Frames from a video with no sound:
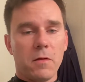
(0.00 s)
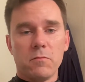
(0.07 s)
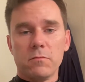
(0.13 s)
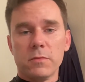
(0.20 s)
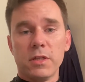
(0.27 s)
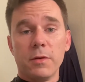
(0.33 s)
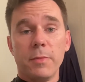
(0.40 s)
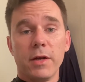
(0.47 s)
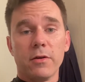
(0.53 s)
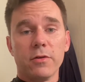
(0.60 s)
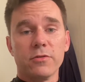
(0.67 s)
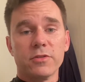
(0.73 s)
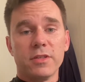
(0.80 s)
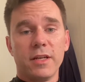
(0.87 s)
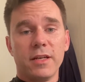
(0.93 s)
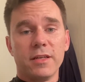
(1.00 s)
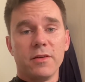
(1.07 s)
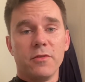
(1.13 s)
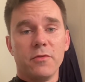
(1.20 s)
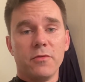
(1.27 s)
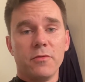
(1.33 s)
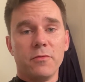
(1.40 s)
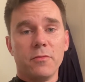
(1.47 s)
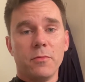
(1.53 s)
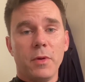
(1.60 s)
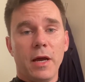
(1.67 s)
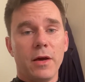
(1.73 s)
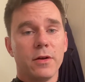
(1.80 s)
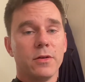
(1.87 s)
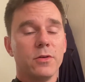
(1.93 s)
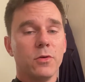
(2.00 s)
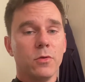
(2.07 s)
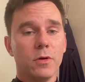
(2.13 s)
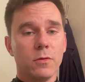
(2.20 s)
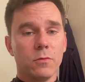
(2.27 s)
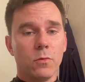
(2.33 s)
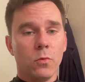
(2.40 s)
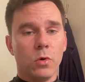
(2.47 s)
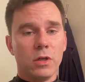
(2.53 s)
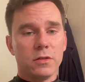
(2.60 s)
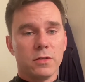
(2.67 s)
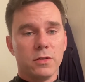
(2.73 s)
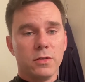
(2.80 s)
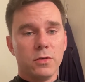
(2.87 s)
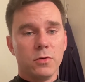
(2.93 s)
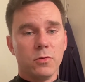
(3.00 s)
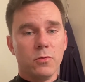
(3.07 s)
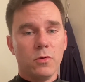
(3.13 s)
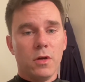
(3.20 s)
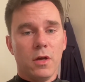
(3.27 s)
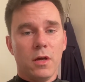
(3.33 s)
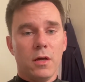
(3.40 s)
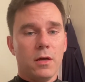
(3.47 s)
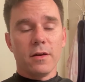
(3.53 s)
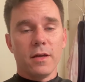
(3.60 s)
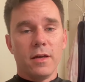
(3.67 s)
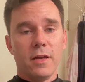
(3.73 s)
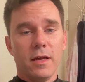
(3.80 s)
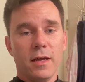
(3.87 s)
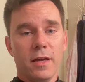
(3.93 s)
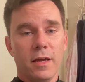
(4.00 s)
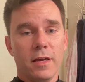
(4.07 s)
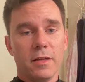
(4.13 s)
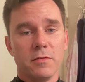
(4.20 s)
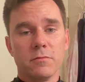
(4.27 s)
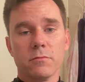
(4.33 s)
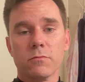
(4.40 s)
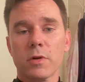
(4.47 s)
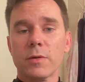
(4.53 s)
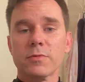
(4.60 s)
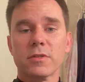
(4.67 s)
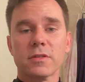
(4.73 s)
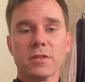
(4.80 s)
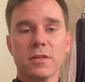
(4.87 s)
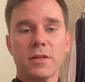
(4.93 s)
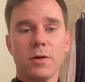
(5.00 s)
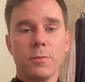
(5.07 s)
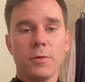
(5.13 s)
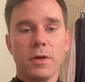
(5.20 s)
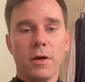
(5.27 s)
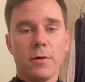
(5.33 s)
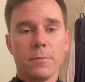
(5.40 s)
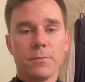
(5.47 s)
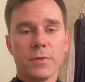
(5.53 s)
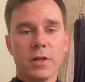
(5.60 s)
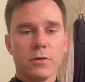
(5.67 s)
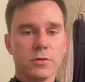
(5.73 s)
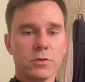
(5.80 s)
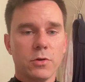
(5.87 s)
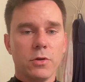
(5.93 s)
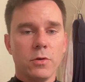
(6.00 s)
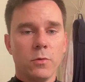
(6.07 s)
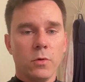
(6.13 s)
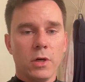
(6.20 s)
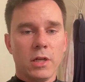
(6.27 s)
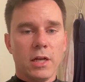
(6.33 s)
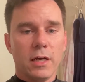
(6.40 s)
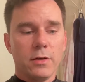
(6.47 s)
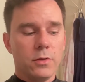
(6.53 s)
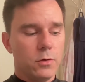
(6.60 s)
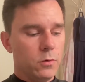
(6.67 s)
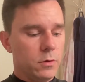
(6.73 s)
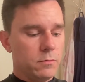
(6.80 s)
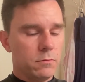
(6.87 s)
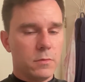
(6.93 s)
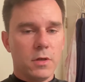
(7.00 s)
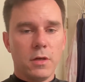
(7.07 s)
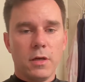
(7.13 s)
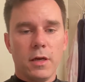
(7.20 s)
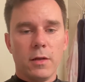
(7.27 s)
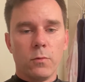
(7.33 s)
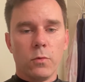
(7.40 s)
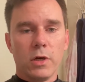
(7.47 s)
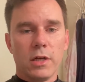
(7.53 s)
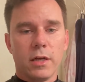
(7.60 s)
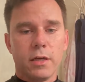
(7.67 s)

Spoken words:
get a better understanding of how to do it, what to do, and perhaps this could help you out. And I'll show you what I do and what I